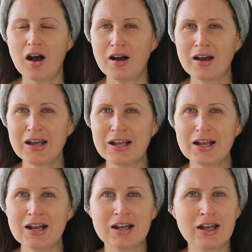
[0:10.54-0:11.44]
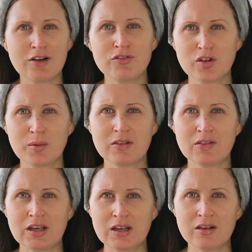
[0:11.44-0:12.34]
I love doing
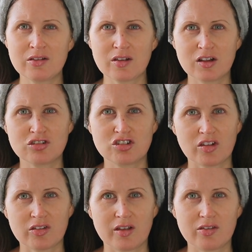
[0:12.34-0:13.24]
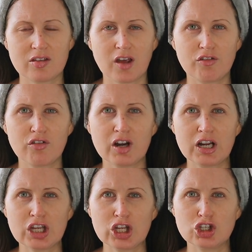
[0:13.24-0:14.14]
these and just
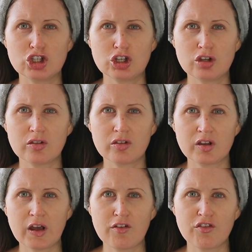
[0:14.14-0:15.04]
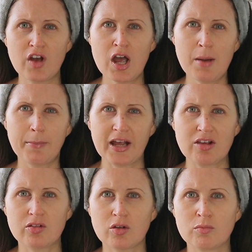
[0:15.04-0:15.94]
discovering new stuff
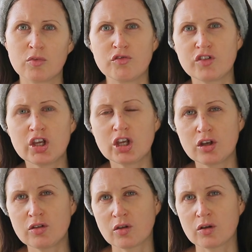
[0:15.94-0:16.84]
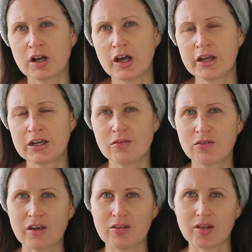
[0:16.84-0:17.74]
based on reviews online
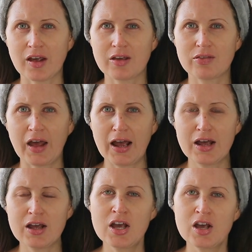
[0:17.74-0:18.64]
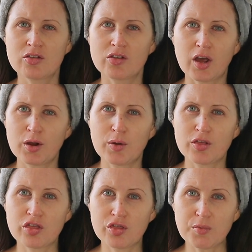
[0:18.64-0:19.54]
and things like that.
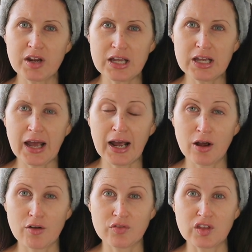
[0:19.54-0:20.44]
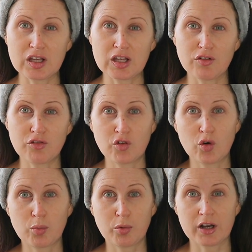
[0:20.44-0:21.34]
So 3 out of the
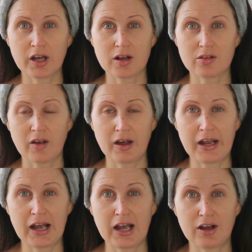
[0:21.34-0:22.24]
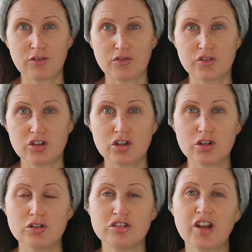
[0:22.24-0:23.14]
4 products I have
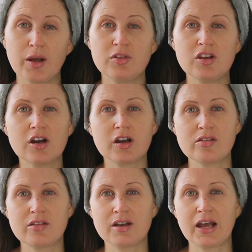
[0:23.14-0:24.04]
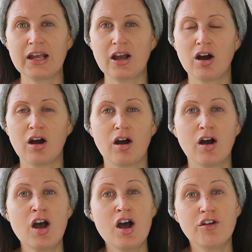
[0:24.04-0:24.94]
to share with you guys today
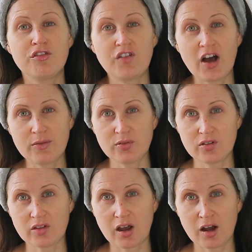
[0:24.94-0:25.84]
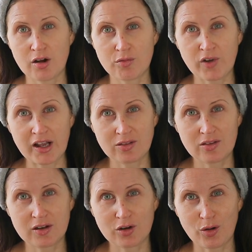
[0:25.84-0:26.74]
are 5-star
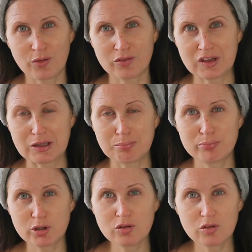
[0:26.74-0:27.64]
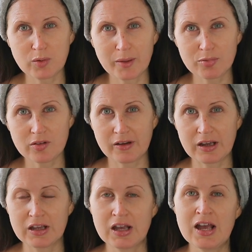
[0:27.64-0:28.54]
rated on the Boots
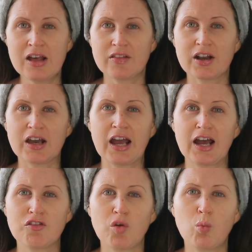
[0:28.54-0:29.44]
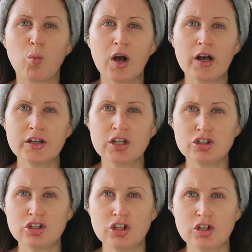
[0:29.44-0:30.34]
website. Then I have
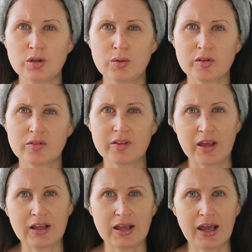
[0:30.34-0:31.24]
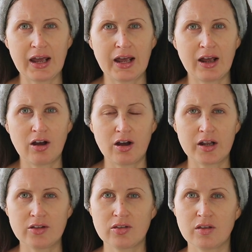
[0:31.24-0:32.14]
1 new skincare
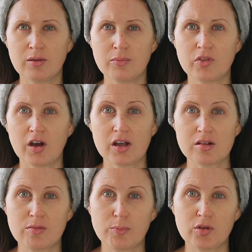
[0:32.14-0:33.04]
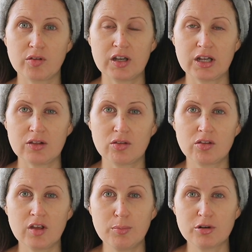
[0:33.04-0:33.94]
item that I spotted in
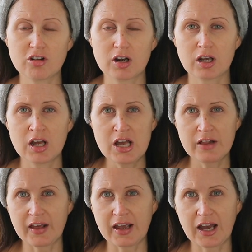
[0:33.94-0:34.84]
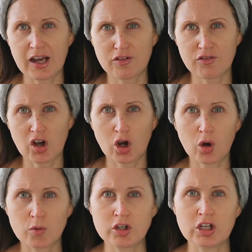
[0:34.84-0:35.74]
Superdrug. They have a
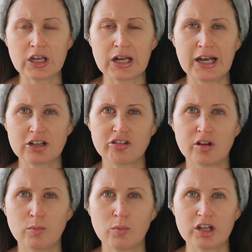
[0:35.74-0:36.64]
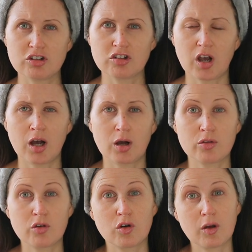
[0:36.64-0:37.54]
whole new collection, which
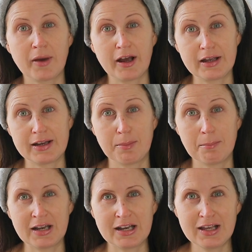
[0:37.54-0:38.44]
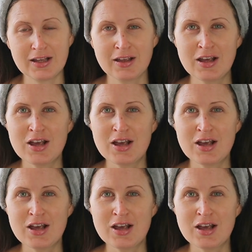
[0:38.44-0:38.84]
I'll talk about in a minute.